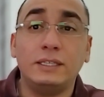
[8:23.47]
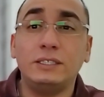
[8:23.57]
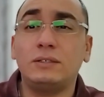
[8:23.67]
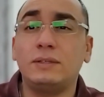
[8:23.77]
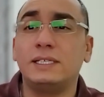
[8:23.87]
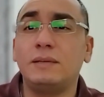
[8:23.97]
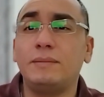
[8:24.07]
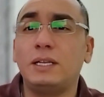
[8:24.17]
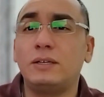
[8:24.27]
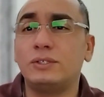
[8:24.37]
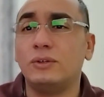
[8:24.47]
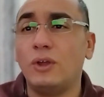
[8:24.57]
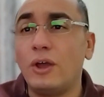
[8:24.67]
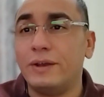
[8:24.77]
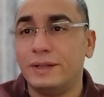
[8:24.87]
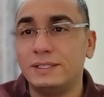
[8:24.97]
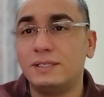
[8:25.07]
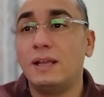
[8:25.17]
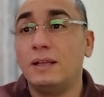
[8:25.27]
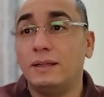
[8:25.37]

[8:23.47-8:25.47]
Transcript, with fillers: Additionally, similar to learners,